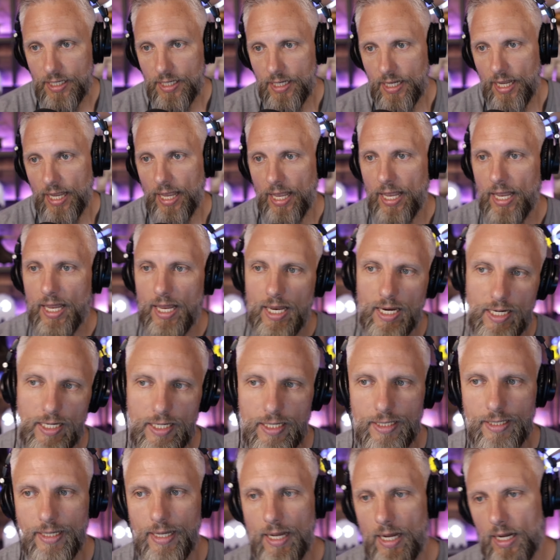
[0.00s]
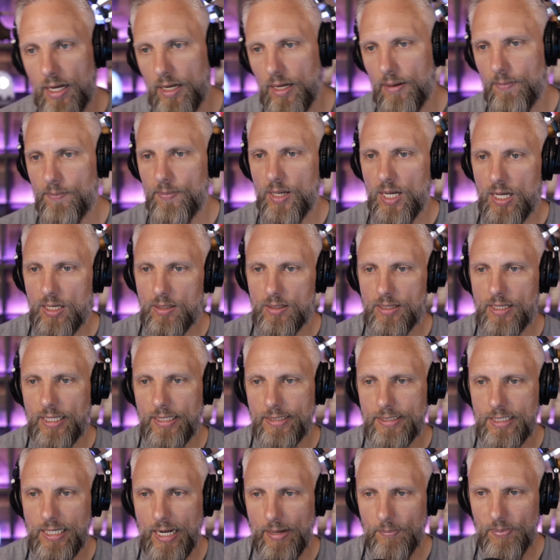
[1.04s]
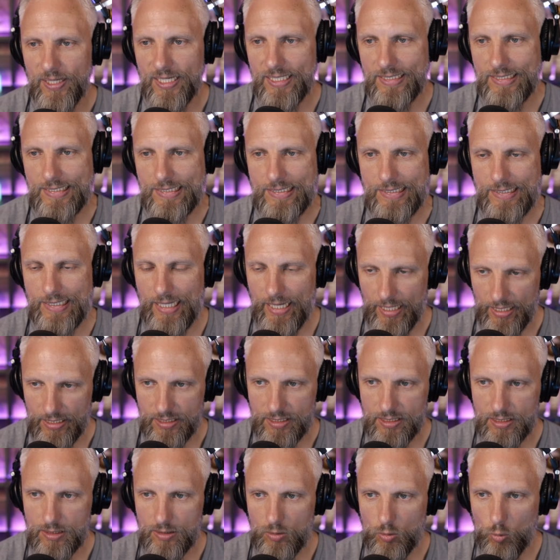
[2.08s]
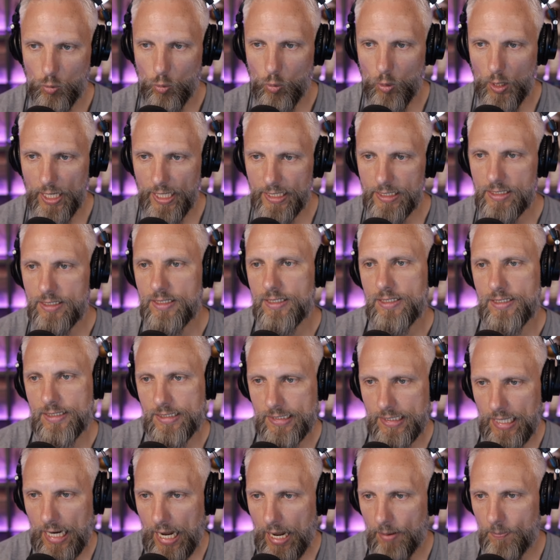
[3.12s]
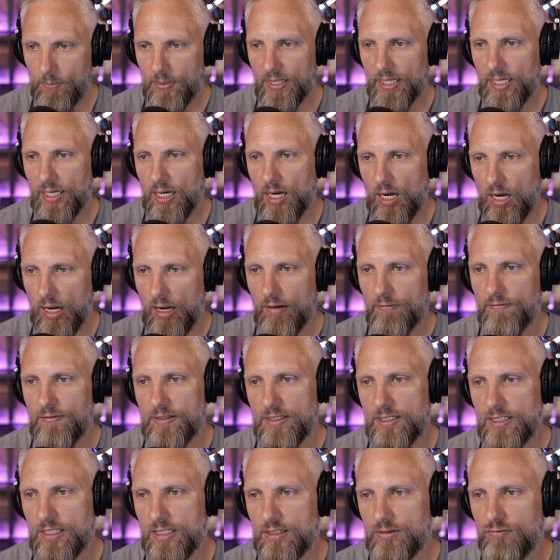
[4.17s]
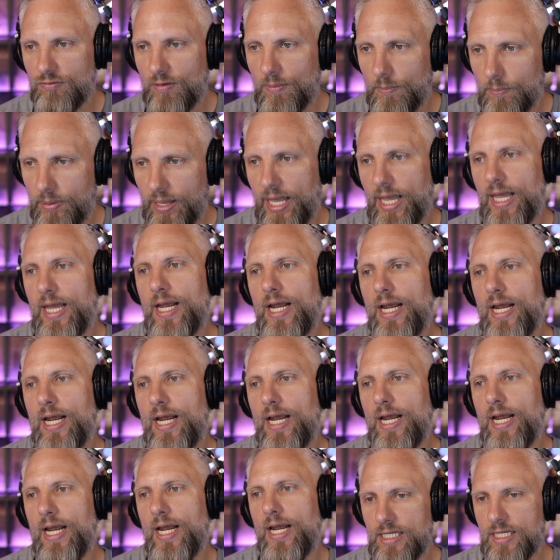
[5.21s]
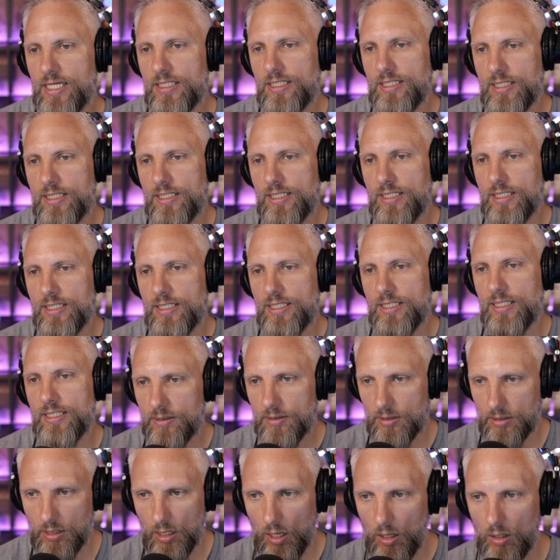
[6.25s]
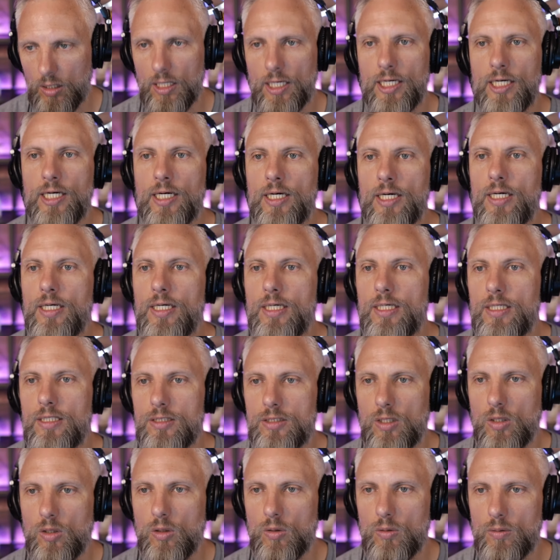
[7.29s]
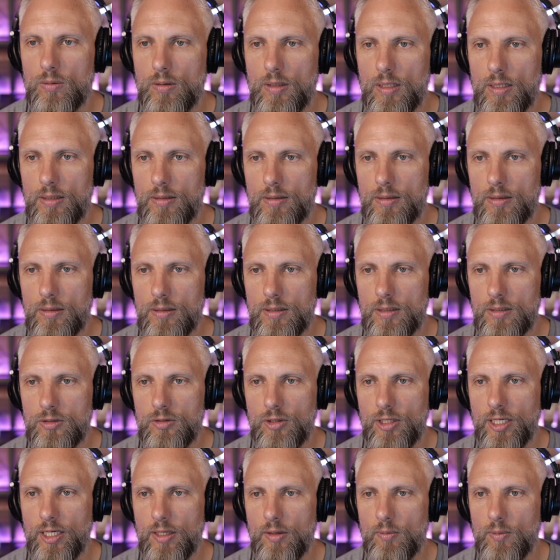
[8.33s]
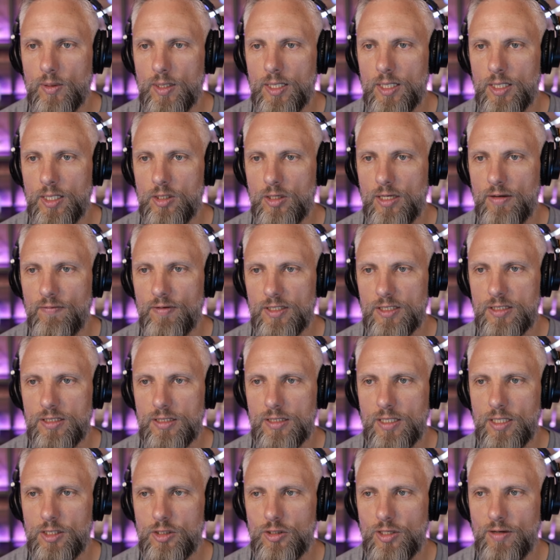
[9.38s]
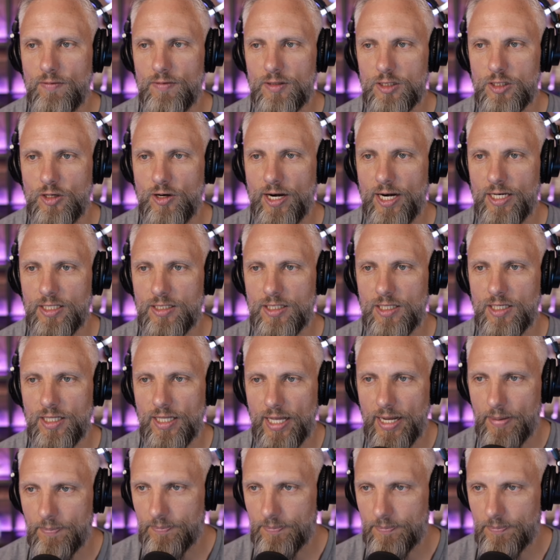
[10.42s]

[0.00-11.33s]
And um, the topic is this: what's stopping offices from paying hygienists top dollar? So Katrina, could you give us could you give us your answer to that?